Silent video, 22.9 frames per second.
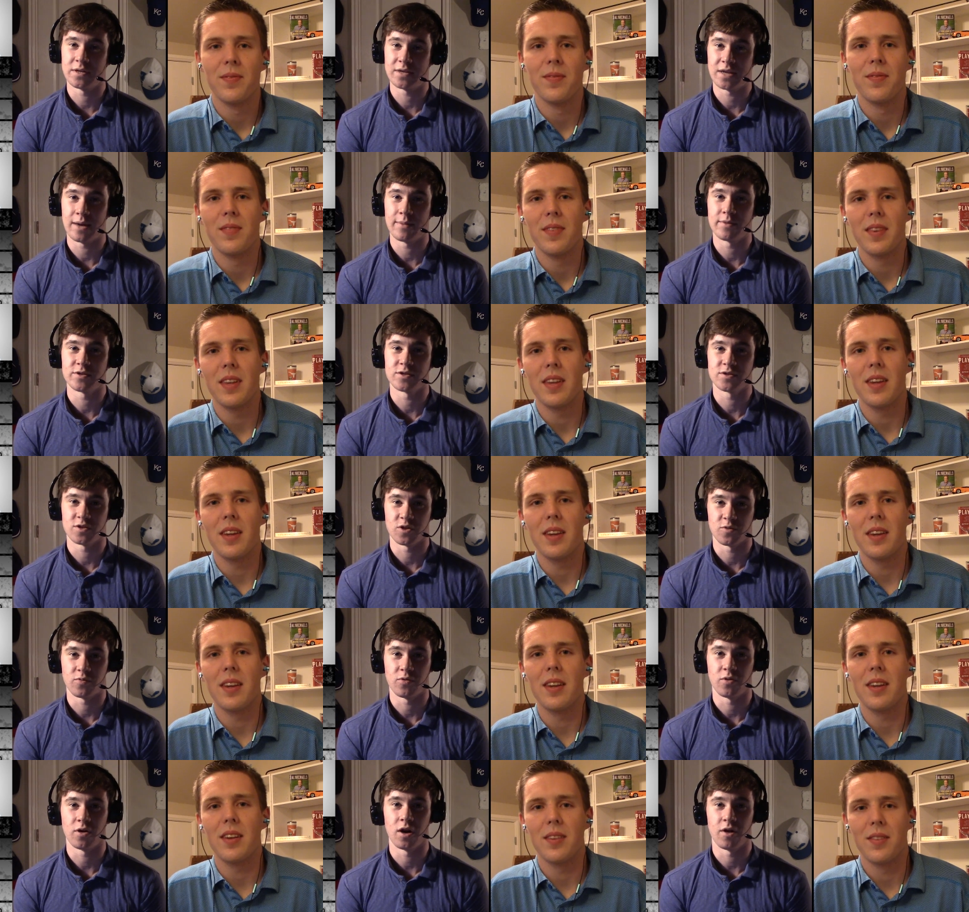Speaker 1: damages their
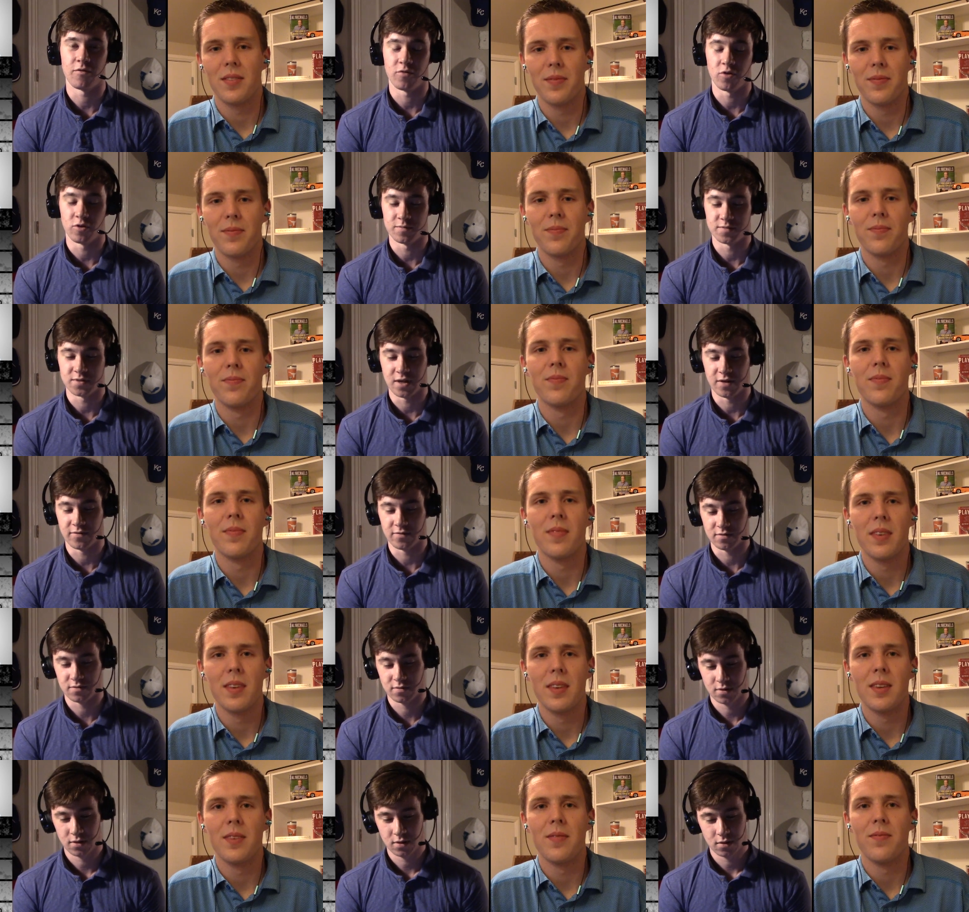playoff hopes, Evan
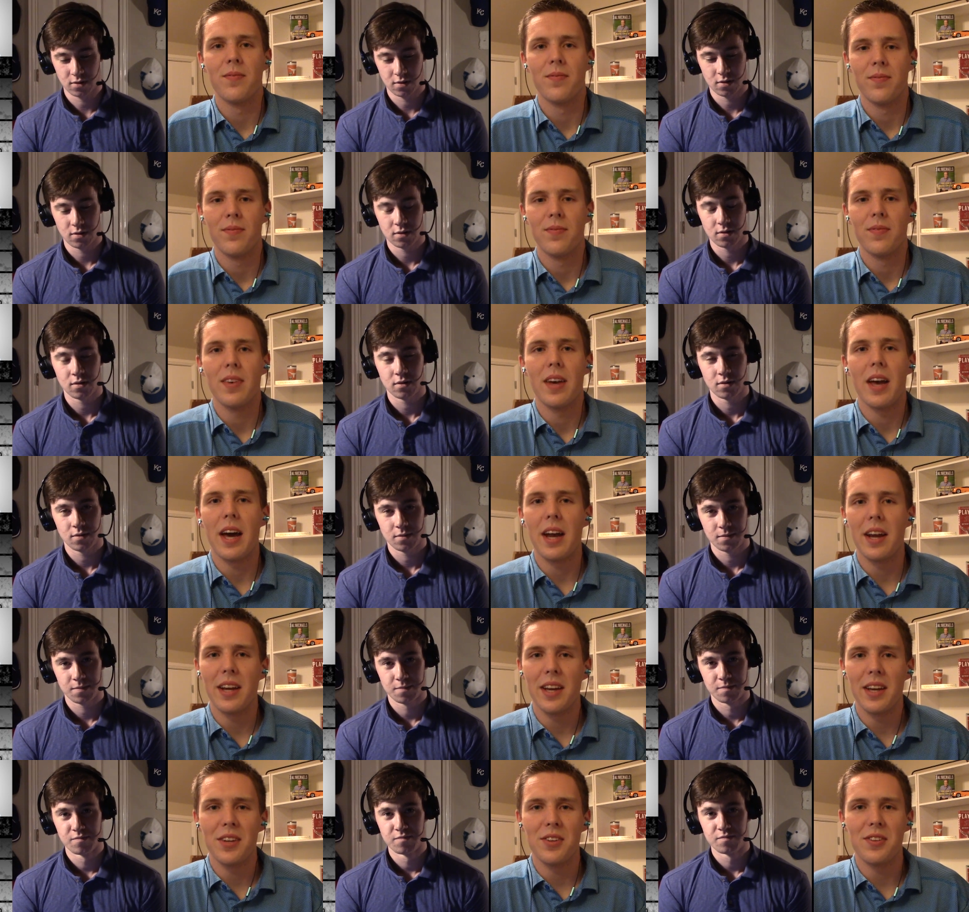
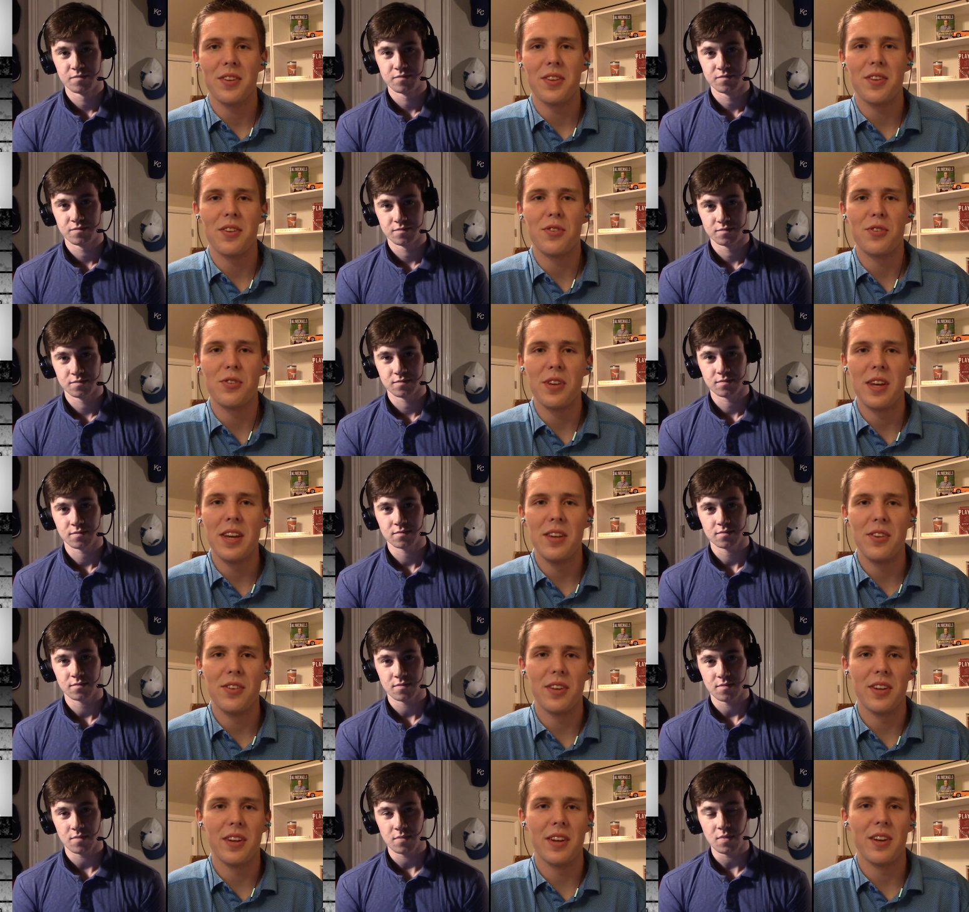
Speaker 2: heading into the
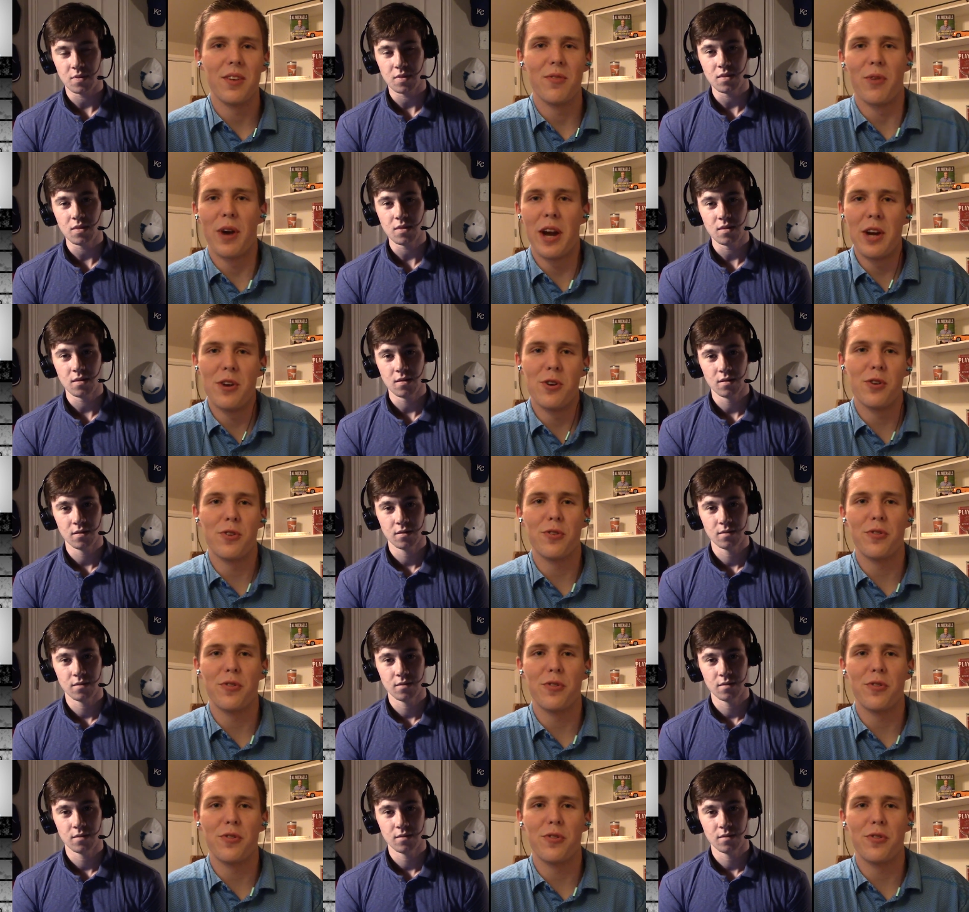season, Rangers